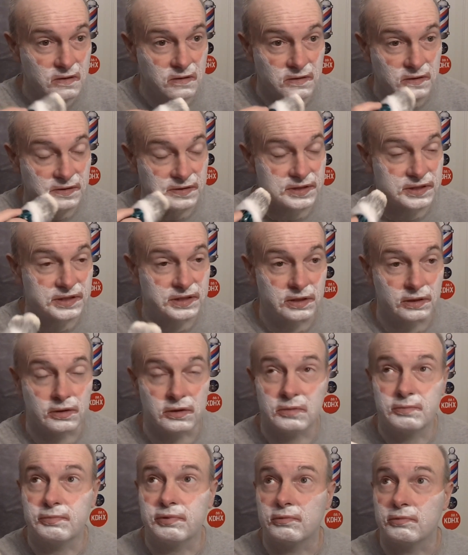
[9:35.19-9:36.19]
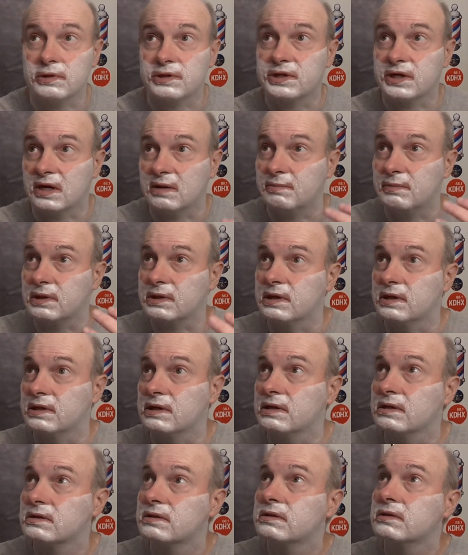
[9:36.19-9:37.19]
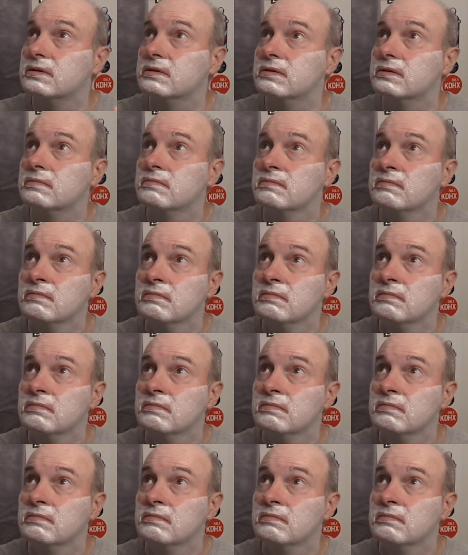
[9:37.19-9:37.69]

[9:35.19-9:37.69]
this soap, which I'm beginning to